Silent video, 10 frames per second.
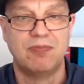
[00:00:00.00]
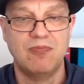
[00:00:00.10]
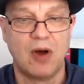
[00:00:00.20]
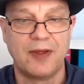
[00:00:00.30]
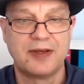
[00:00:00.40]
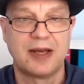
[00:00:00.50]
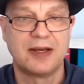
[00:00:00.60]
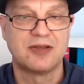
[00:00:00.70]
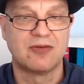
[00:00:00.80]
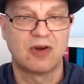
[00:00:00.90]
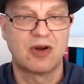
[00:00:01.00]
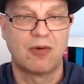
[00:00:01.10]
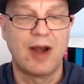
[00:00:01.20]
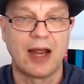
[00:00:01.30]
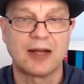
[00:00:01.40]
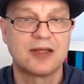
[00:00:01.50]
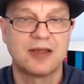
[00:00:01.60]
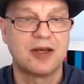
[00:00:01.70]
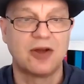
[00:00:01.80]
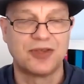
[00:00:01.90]
what they've done isn't correct
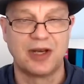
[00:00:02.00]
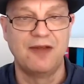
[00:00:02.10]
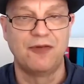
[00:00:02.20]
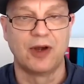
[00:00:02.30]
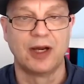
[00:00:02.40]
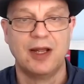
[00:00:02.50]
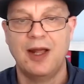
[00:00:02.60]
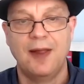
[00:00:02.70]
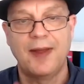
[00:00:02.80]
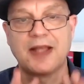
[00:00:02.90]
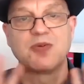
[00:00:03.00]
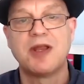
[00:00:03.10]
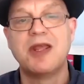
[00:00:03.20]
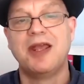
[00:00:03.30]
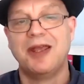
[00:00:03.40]
and they're not delivering, that's when you